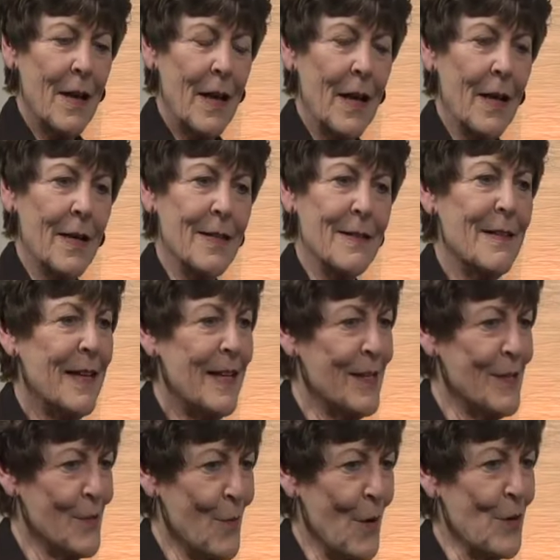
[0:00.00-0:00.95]
and
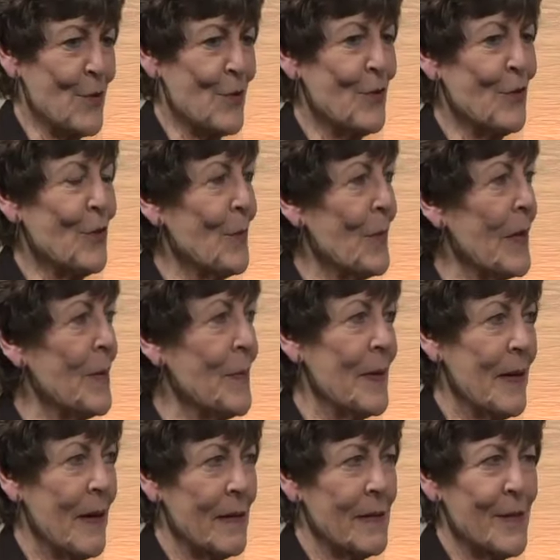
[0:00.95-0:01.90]
his question to me,
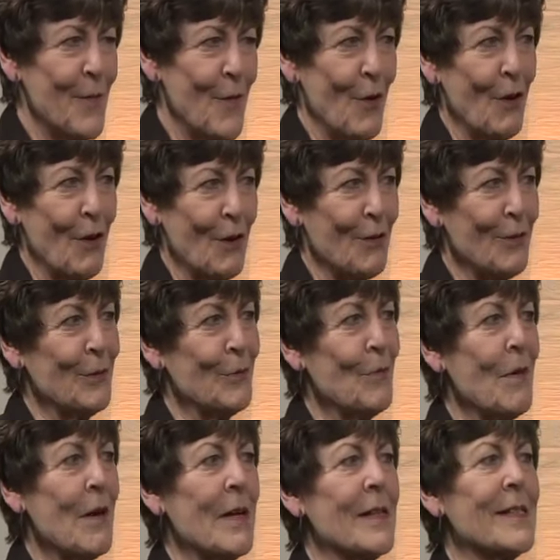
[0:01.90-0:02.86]
because of your article,
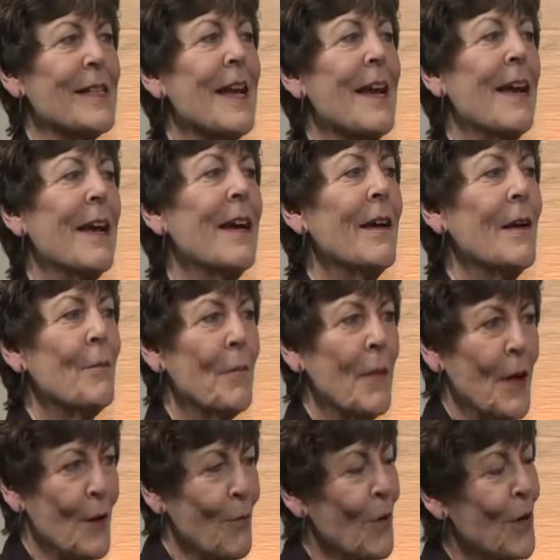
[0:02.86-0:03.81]
was,
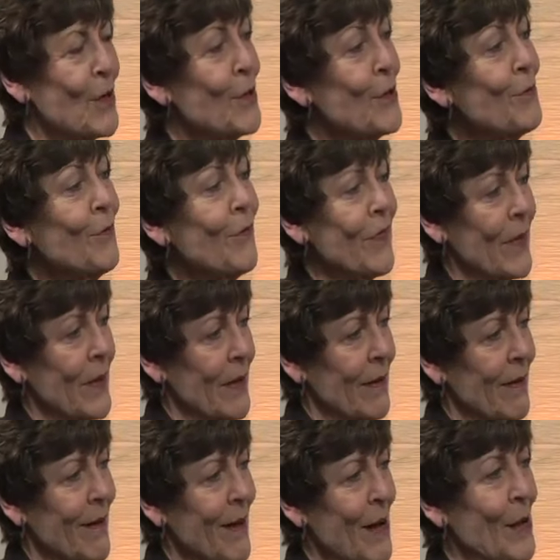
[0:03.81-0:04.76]
Mayor, what do you
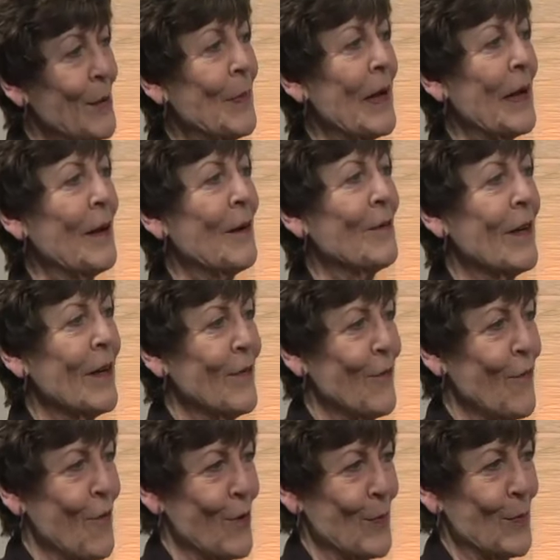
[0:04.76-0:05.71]
think about
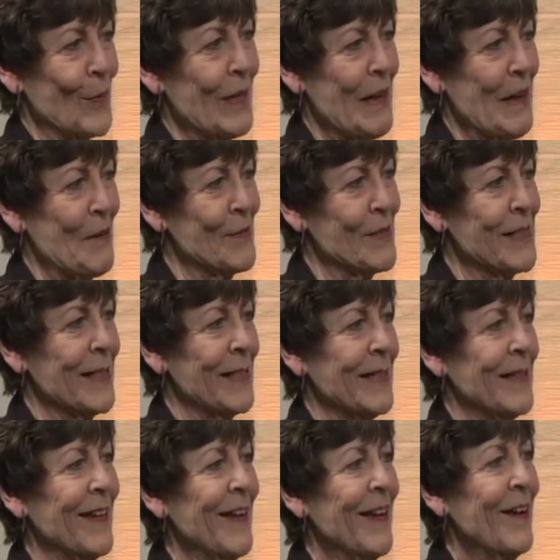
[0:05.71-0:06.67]
affordable
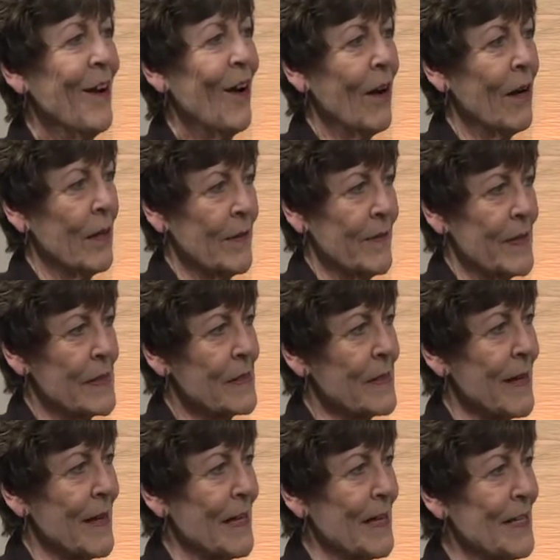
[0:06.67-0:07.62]
housing on the
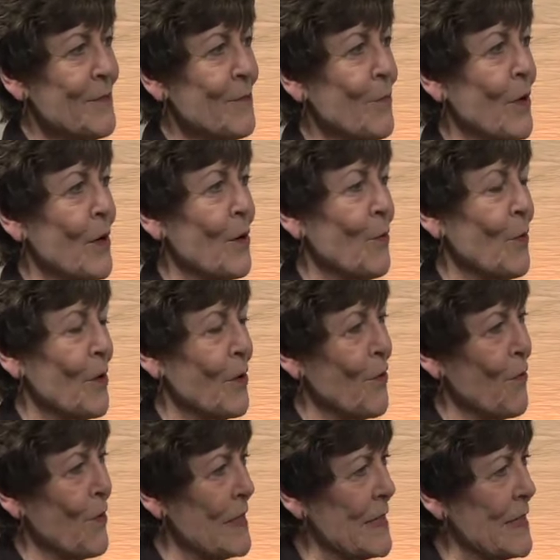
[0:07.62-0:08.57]
site where we're
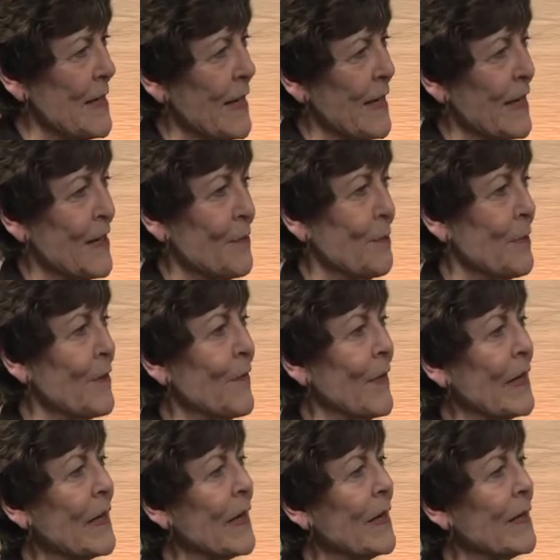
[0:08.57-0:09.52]
going to take and be
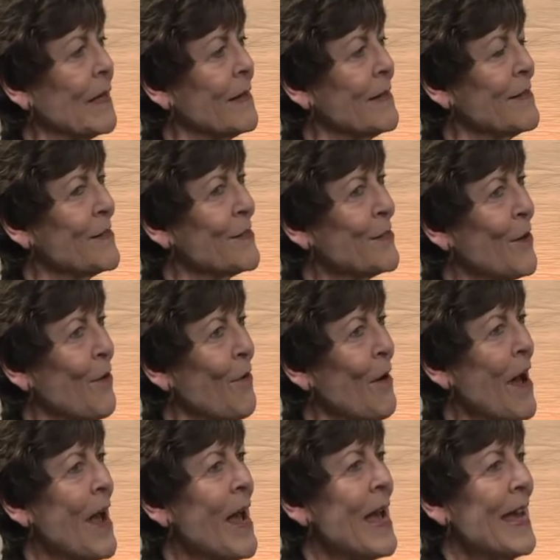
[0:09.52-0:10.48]
vacating? So
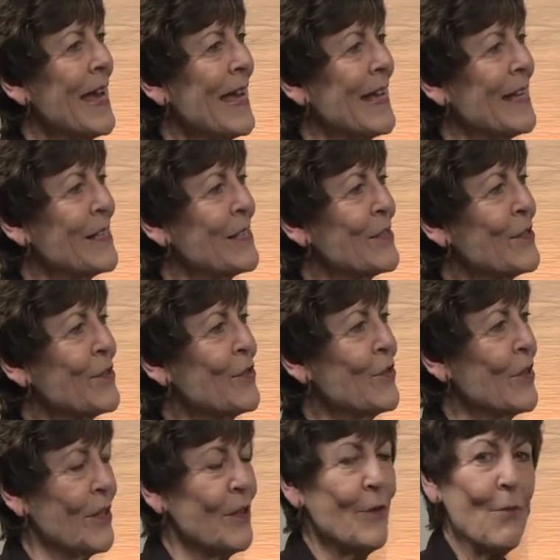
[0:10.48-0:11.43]
it's
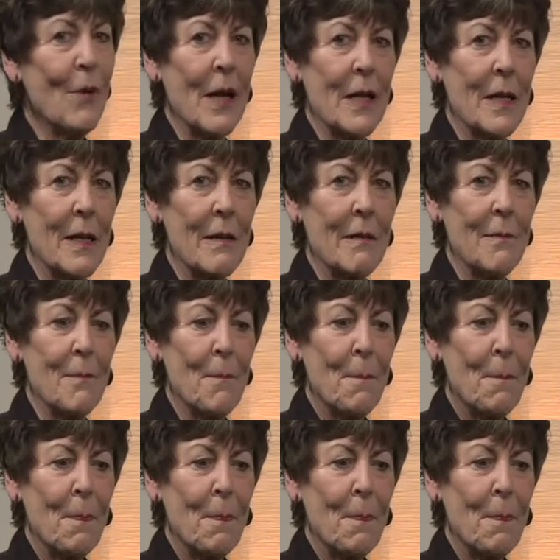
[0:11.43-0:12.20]
generating